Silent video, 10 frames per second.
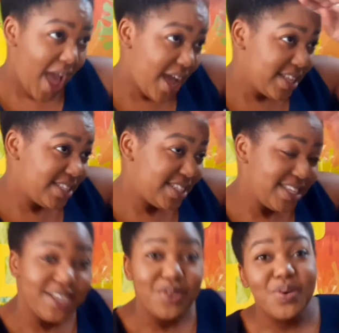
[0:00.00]
and
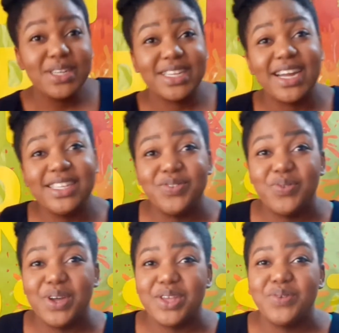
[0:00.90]
see what kind of
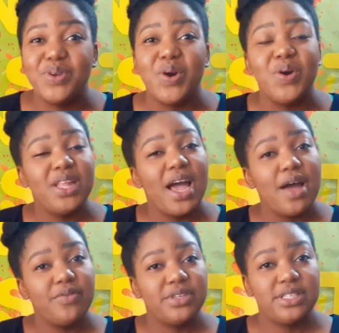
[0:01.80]
weather we all are
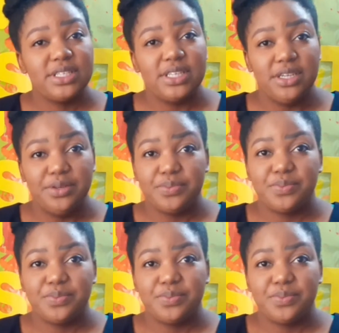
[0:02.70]
having today.